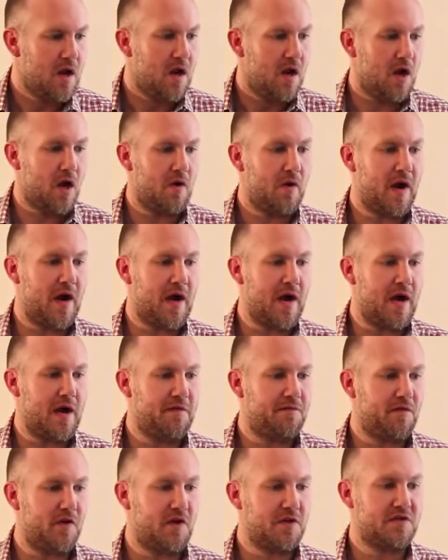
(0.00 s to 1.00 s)
Alright,
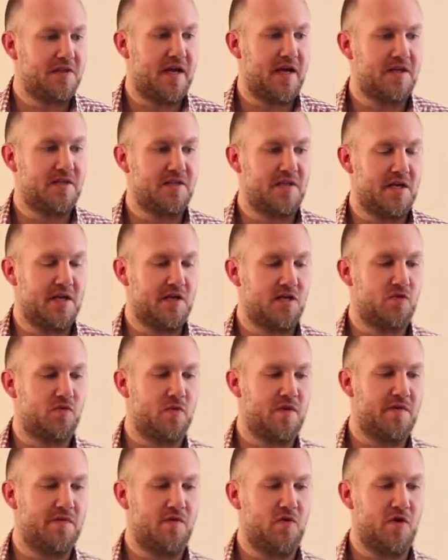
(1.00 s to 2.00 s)
false accents
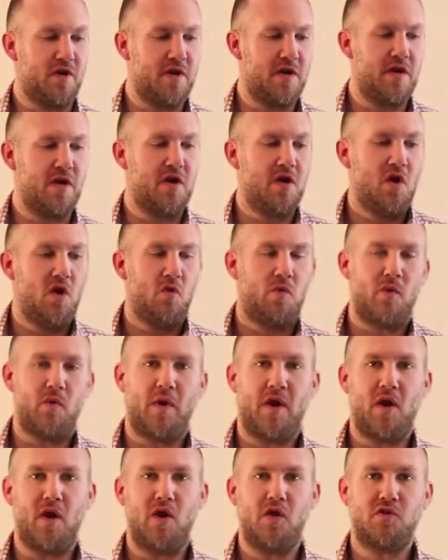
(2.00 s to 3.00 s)
we avoided. We
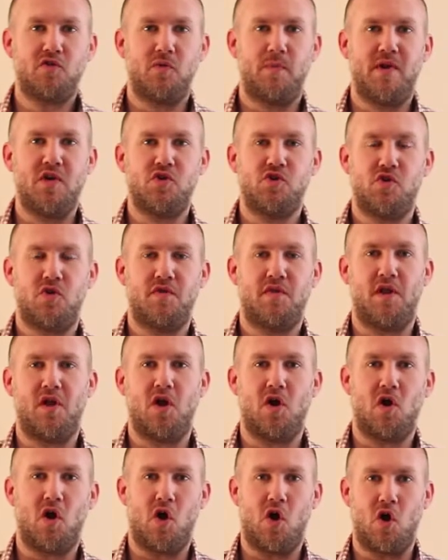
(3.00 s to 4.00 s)
want to also make sure that
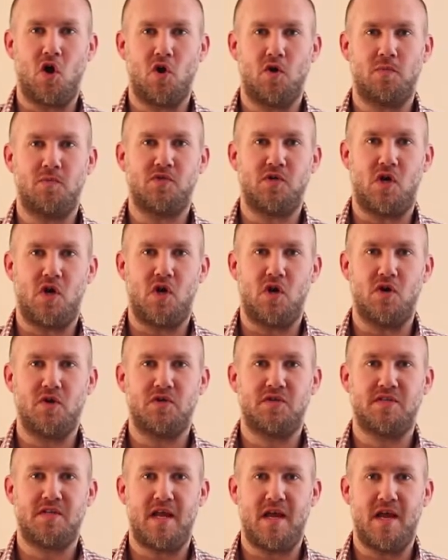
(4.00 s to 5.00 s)
our arms are
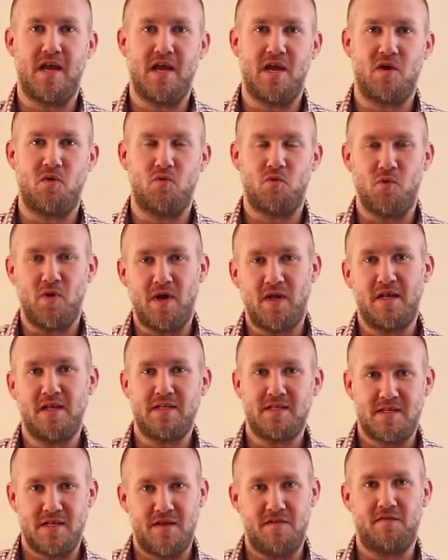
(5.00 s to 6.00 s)
staying
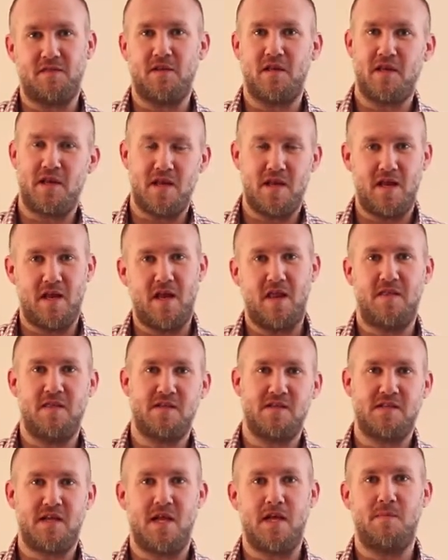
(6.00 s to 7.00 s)
relatively in the
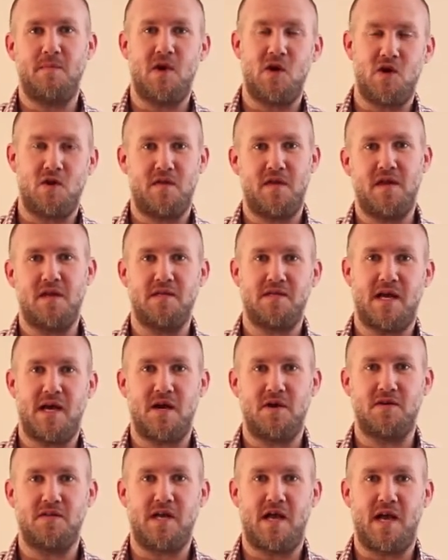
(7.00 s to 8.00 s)
same area the
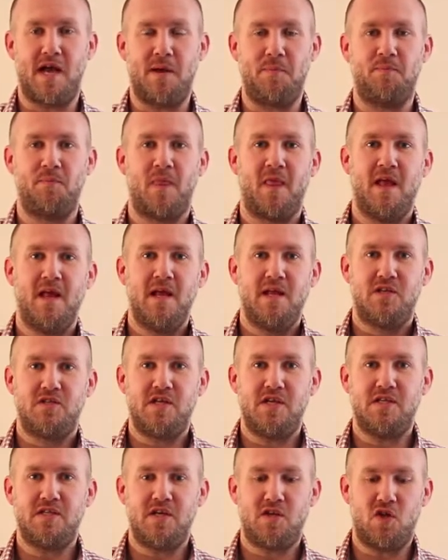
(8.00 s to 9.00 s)
entire time. It's
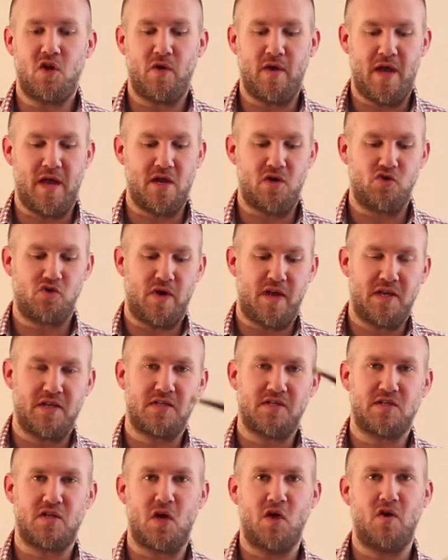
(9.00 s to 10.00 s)
easy to go ahead and try to
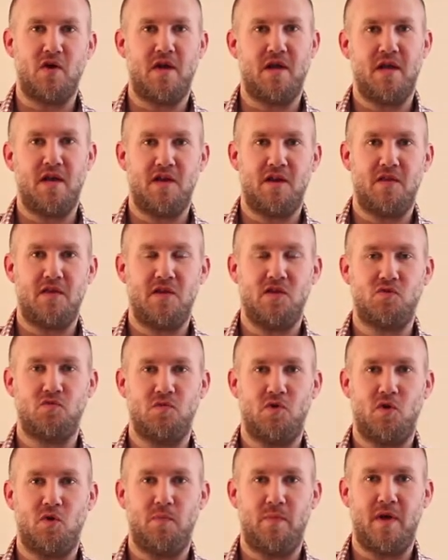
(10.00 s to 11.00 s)
start into this
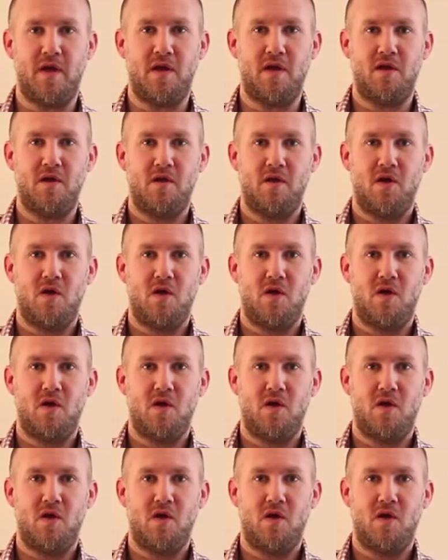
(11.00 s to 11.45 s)
real big,